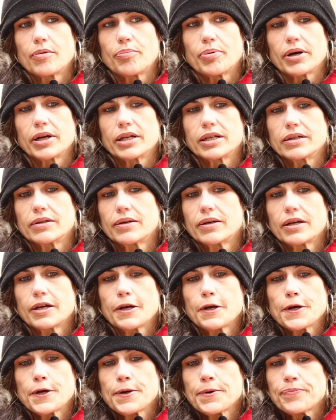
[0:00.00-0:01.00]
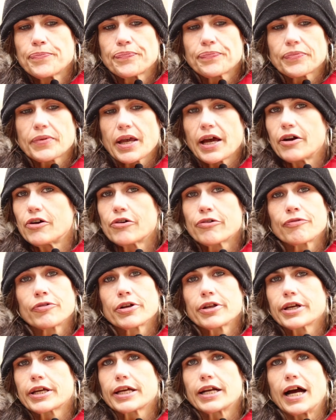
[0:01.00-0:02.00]
But I don't
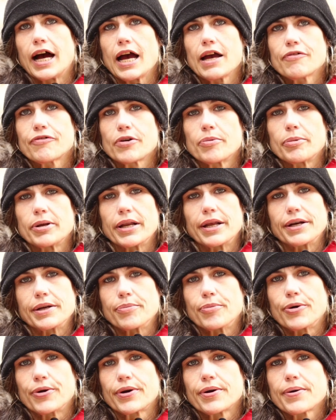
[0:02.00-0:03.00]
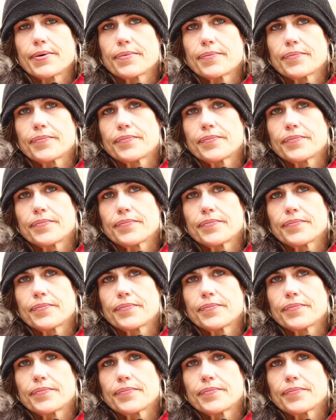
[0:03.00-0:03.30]
really get high from it anymore.